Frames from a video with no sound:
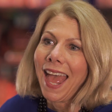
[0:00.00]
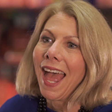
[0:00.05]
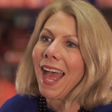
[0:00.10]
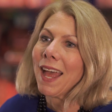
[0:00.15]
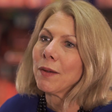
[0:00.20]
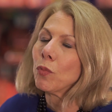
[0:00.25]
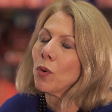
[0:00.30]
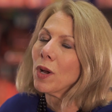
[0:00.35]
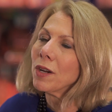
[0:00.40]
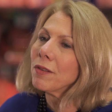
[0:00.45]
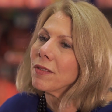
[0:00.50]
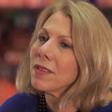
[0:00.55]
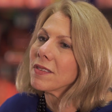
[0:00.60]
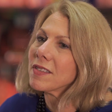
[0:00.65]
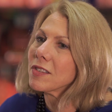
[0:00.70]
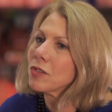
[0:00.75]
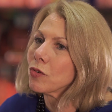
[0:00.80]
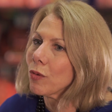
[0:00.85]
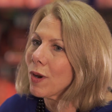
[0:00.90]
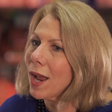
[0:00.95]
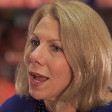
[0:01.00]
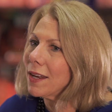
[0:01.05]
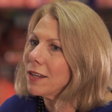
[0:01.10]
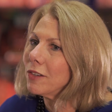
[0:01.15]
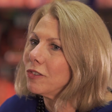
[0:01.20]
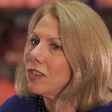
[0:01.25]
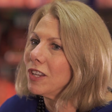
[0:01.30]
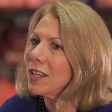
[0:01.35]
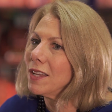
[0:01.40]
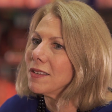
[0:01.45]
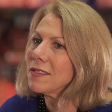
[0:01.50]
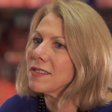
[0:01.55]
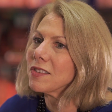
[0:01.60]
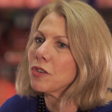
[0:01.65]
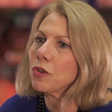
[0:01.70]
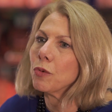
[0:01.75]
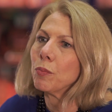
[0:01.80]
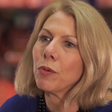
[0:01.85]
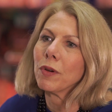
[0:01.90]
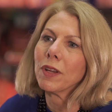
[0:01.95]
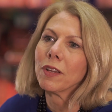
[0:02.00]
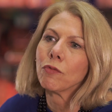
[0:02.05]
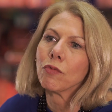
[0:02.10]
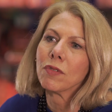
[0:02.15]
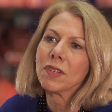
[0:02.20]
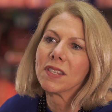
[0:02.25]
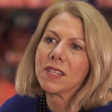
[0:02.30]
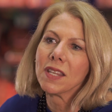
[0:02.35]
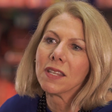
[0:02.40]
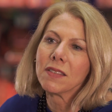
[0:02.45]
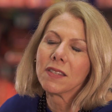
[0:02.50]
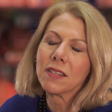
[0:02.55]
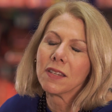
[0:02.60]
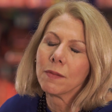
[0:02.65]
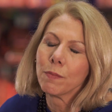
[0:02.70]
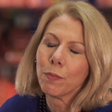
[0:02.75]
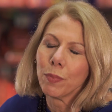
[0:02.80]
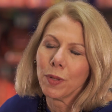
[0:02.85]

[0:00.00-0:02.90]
and what are the strategies to bring resistant